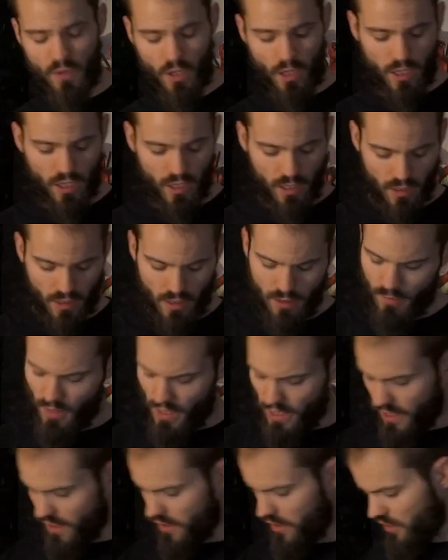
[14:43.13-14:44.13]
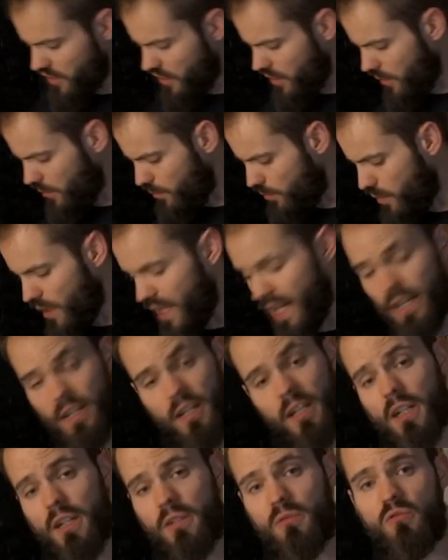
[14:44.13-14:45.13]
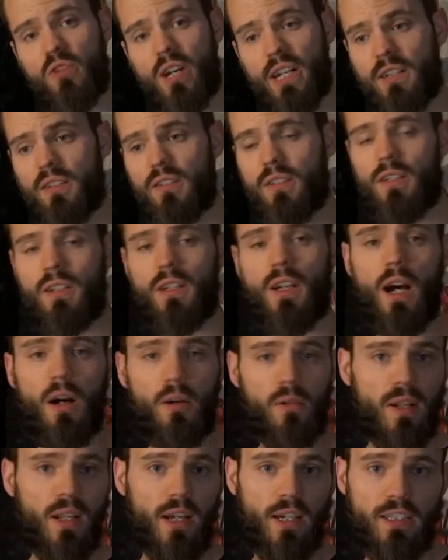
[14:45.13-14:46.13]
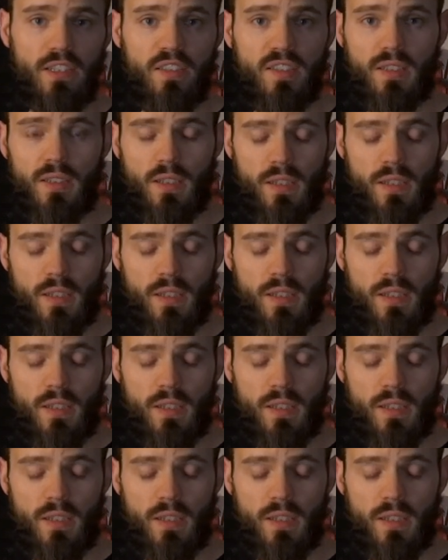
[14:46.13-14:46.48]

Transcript: And I added some black and red outlines,